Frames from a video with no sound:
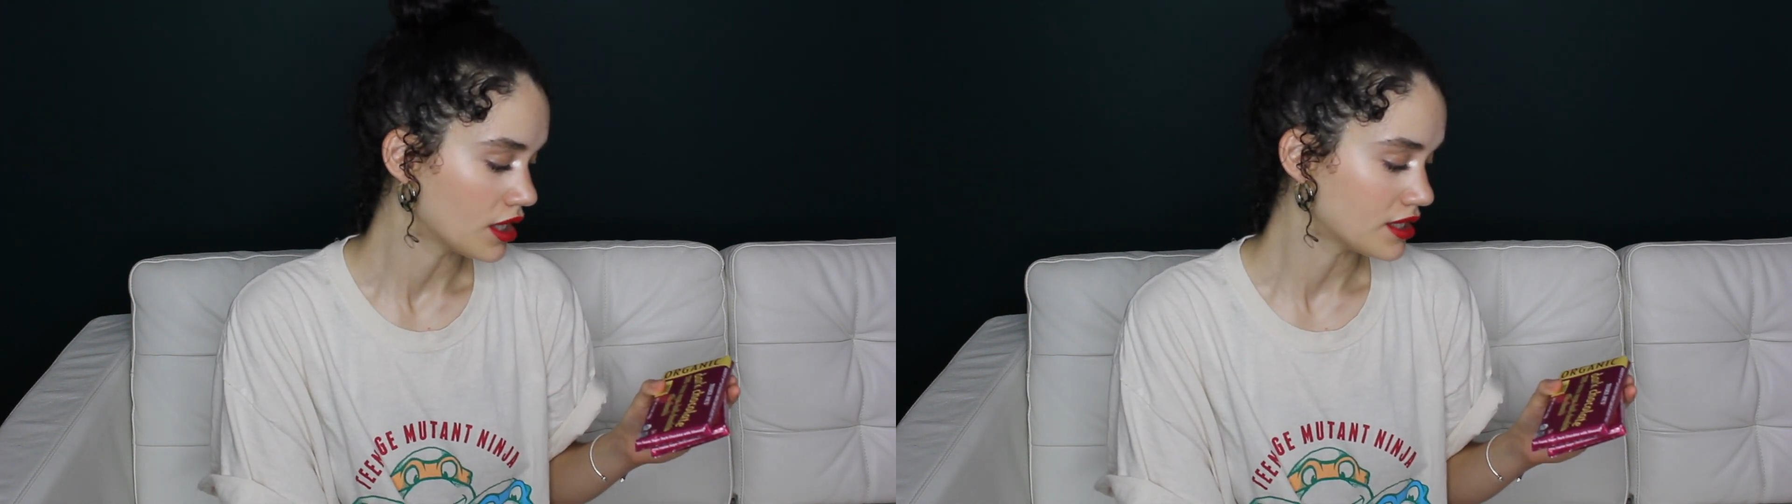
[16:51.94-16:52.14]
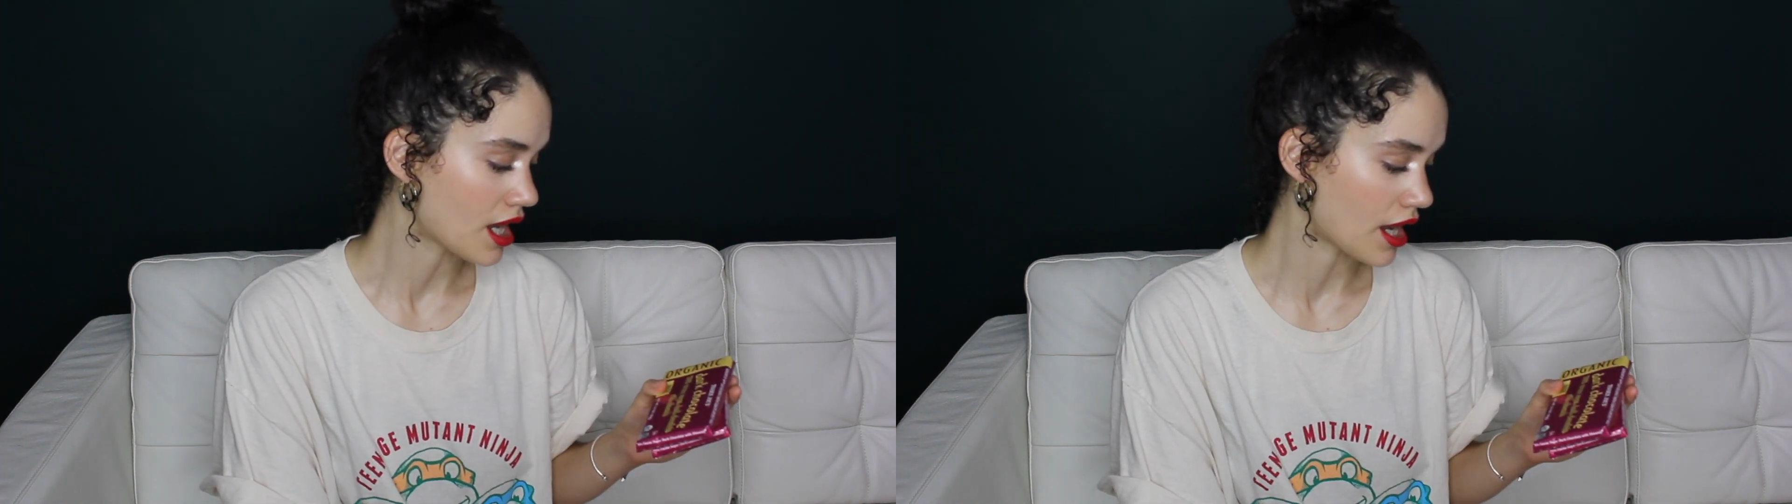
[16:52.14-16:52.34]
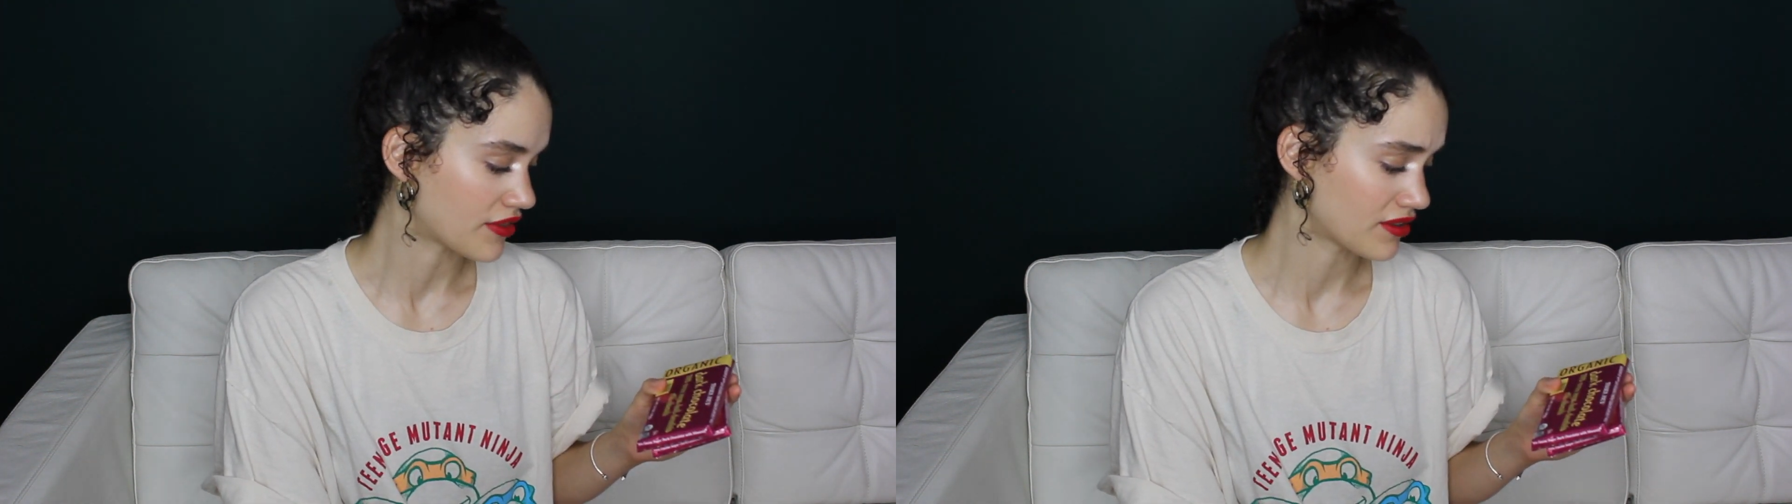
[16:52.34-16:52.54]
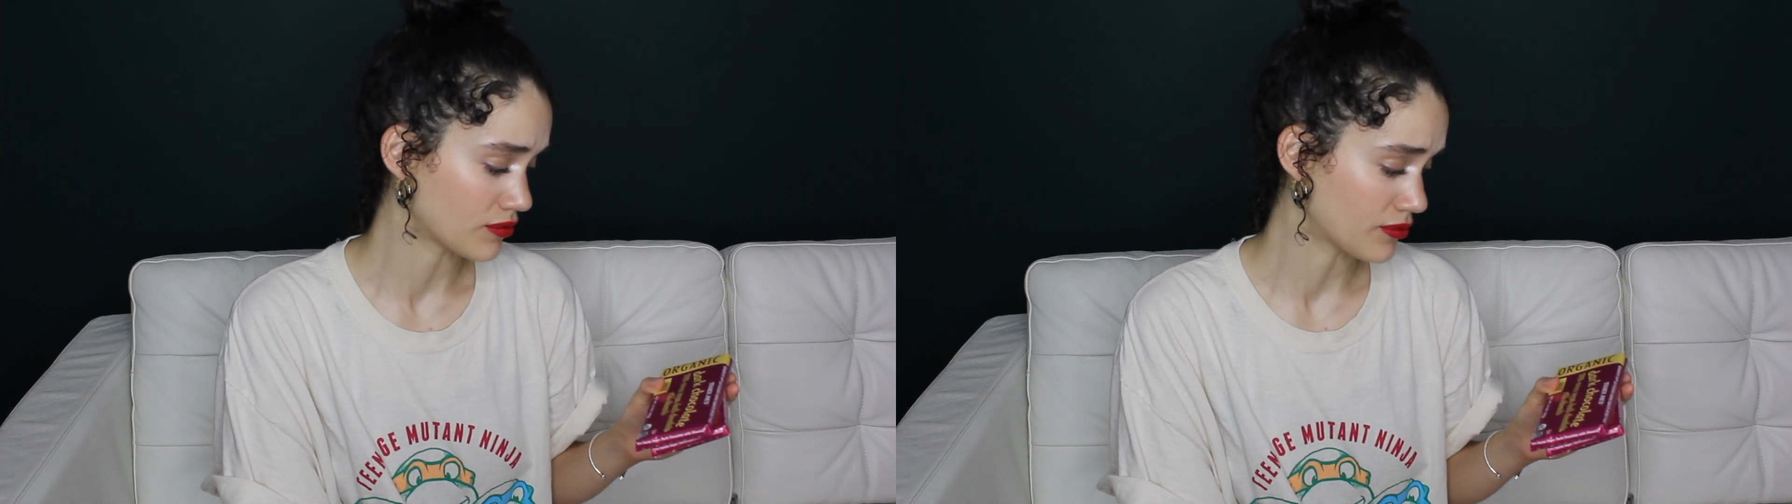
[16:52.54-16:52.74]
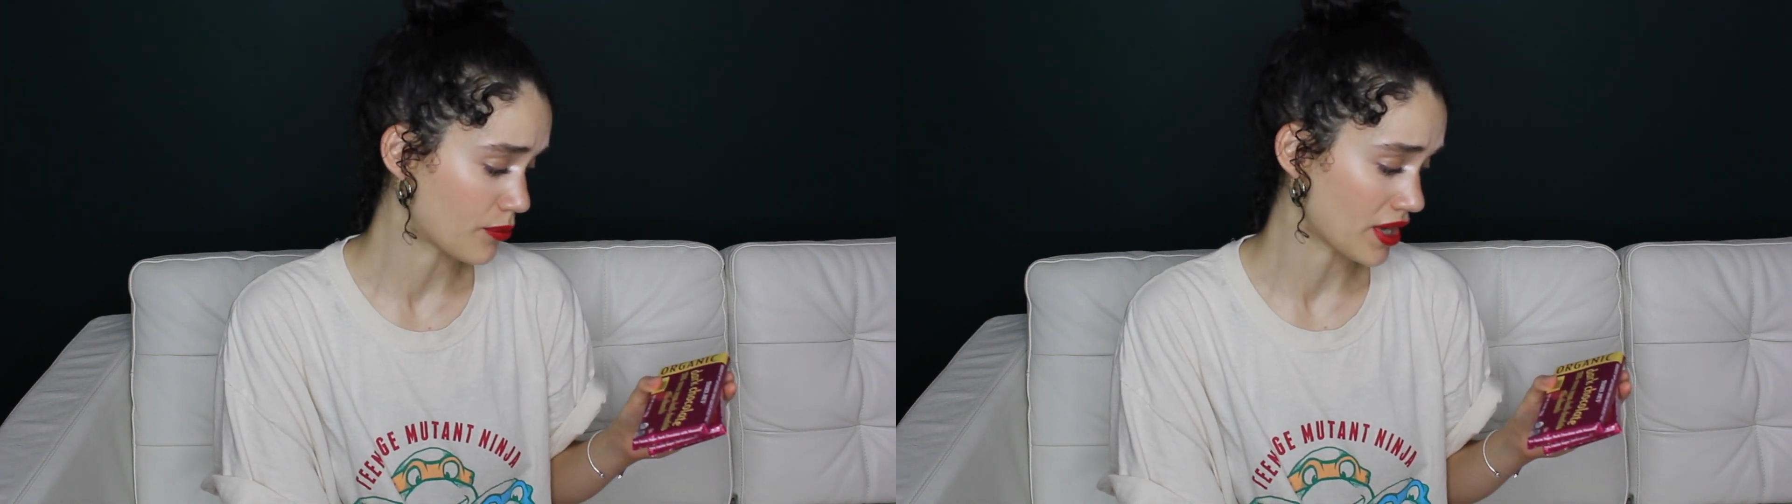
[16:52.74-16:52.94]
Yeah, I
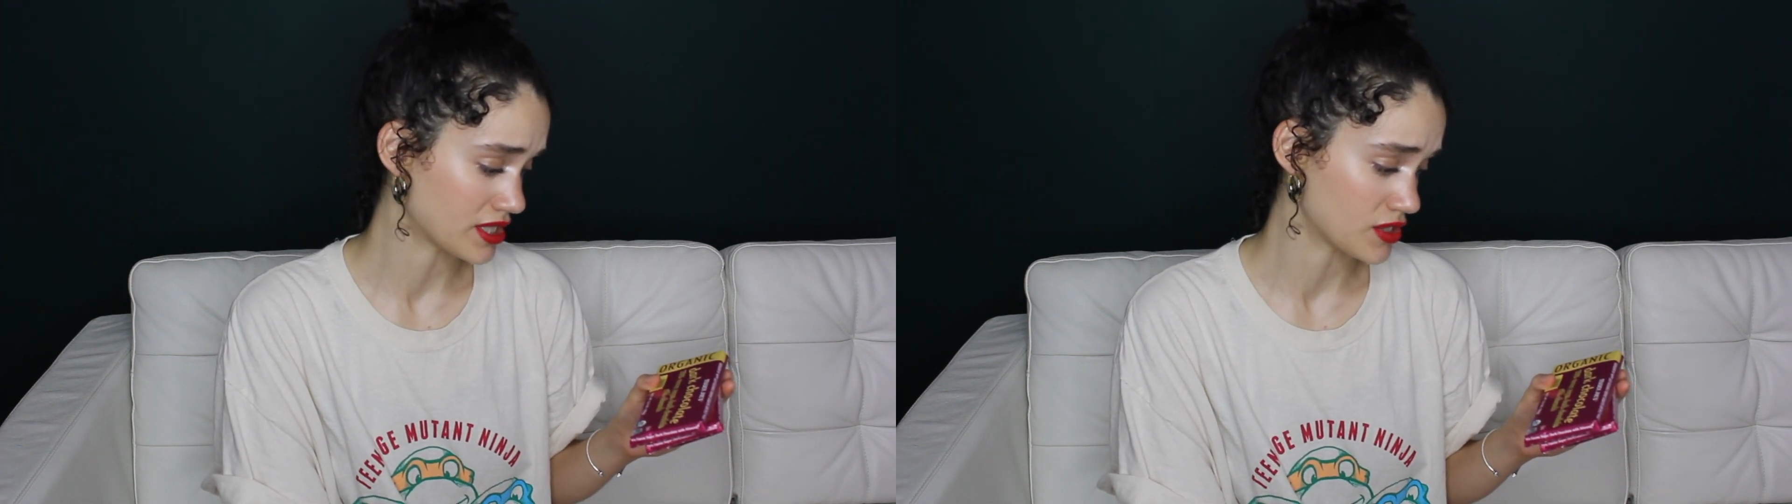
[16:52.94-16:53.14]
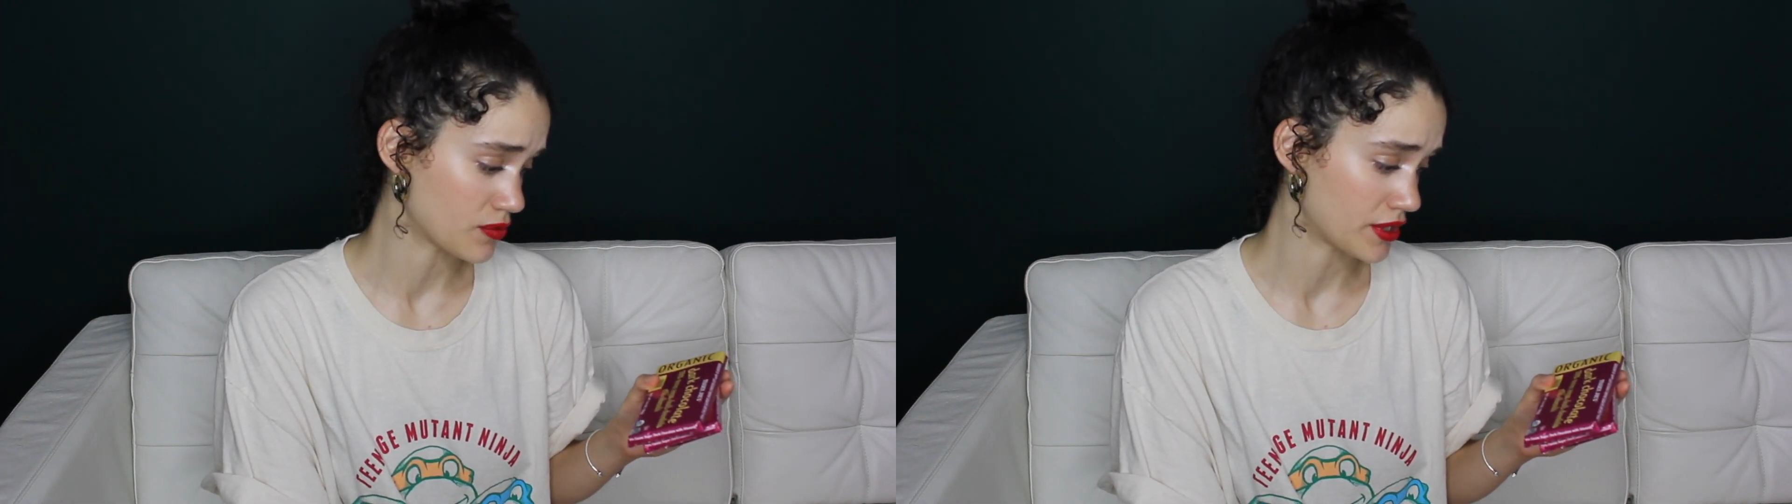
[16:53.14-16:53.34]
think the price is